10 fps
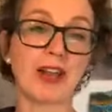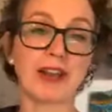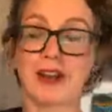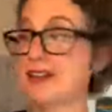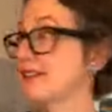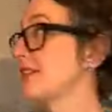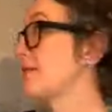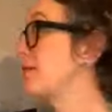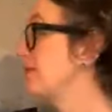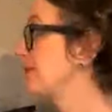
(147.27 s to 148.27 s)
I like to
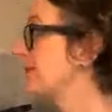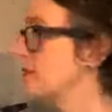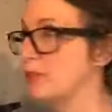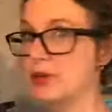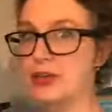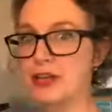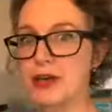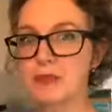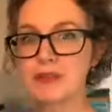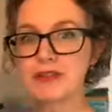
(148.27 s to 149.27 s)
put it
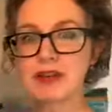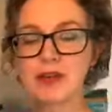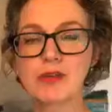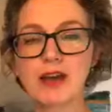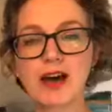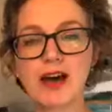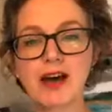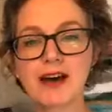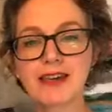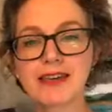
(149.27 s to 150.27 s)
up so that
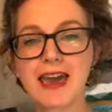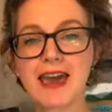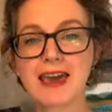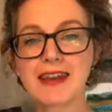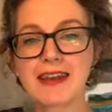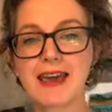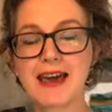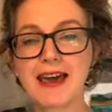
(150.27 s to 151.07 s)
I can